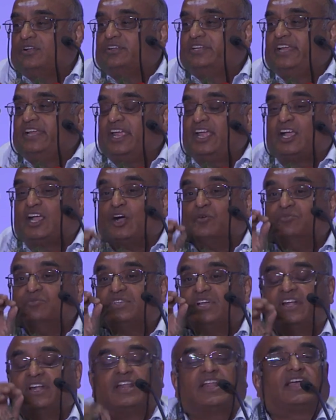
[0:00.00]
she
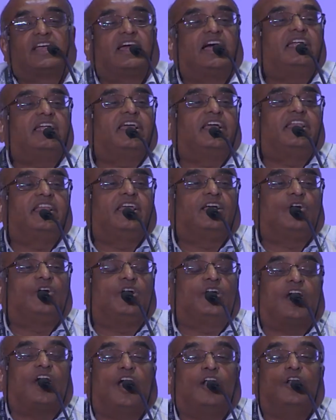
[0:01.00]
comes under a category
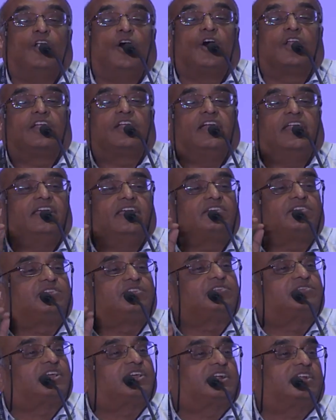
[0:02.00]
called
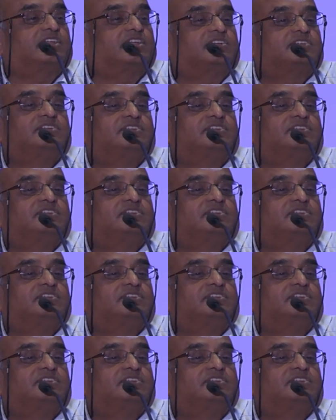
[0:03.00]
unorganized sector.